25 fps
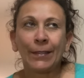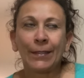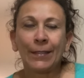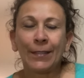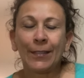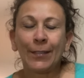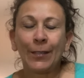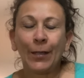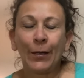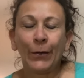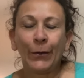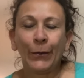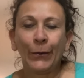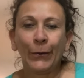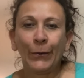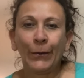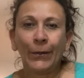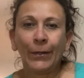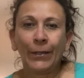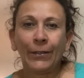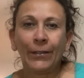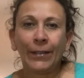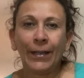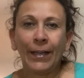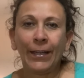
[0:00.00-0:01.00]
So
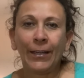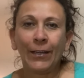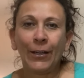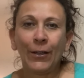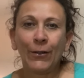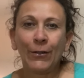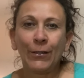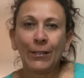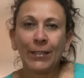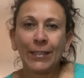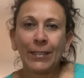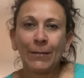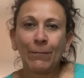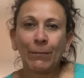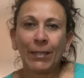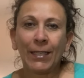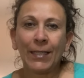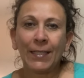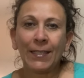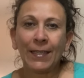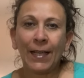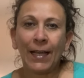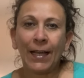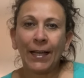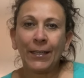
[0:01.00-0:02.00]
Hernando is the
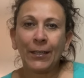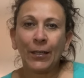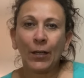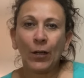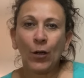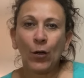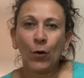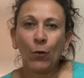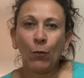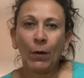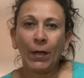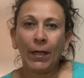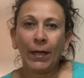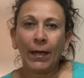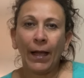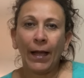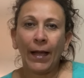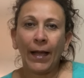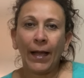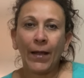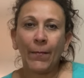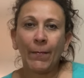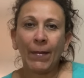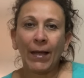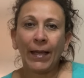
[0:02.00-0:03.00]
place I go when
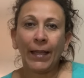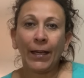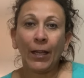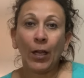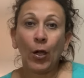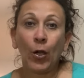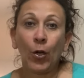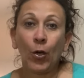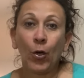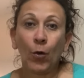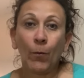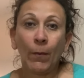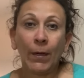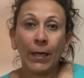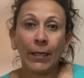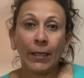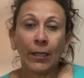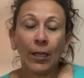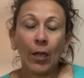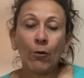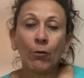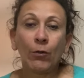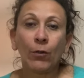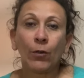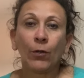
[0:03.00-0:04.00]
I'm at home and
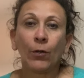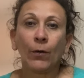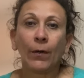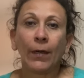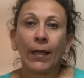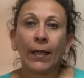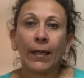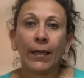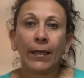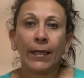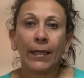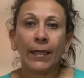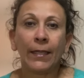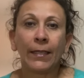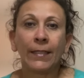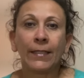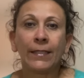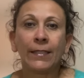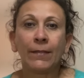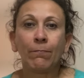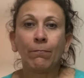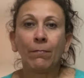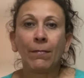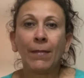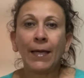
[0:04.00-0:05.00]
local, and it
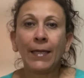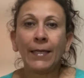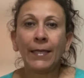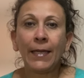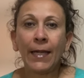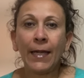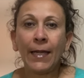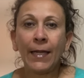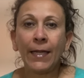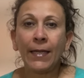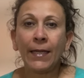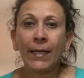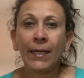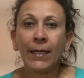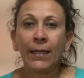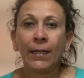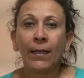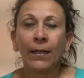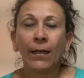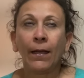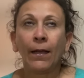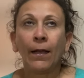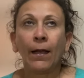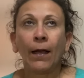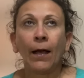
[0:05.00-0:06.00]
is Monday,
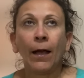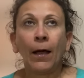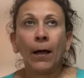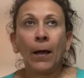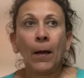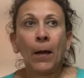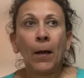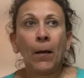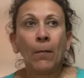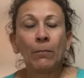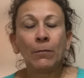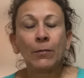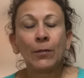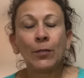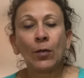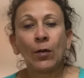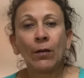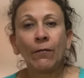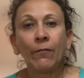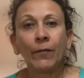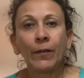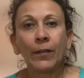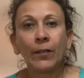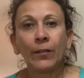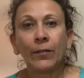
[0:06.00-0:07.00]
so I
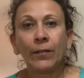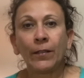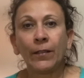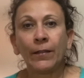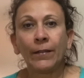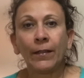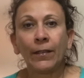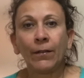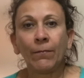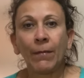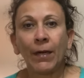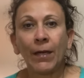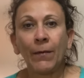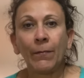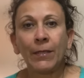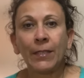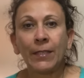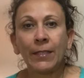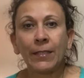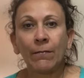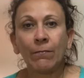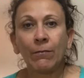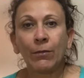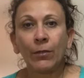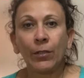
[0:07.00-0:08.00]
figured that there might be
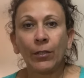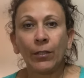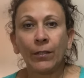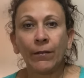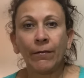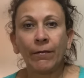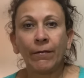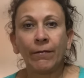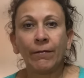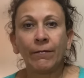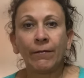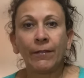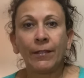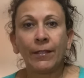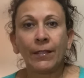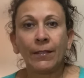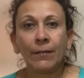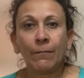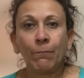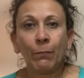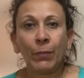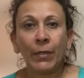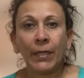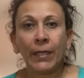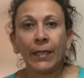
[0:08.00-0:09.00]
some good
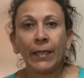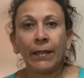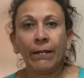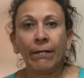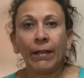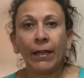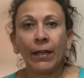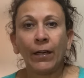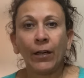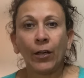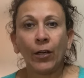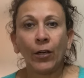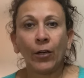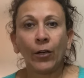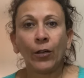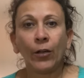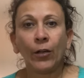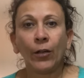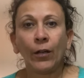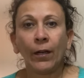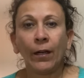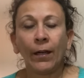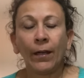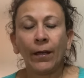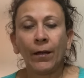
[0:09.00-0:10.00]
picking there.
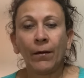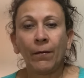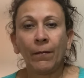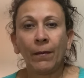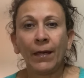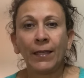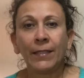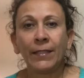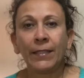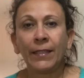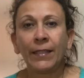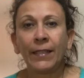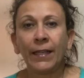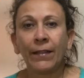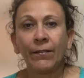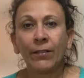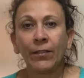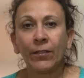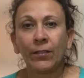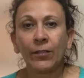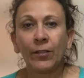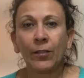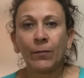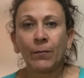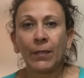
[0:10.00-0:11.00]
I did get there
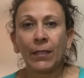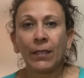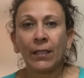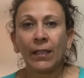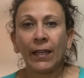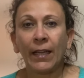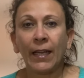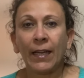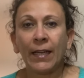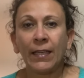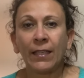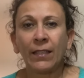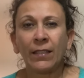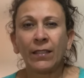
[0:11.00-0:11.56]
a little bit late.